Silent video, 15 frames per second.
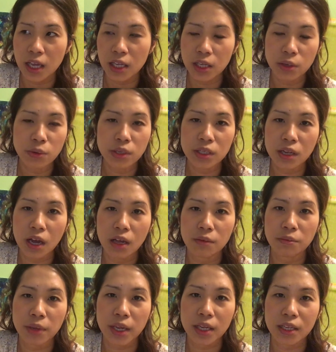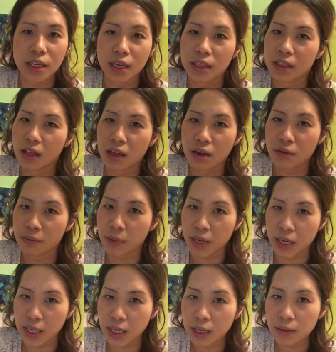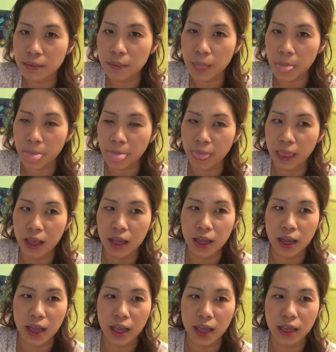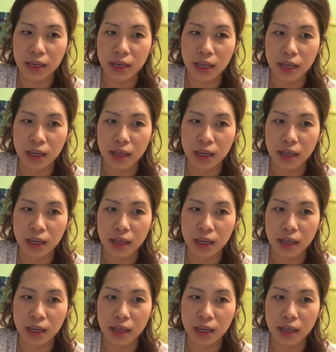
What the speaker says: you will not make a lot of money, and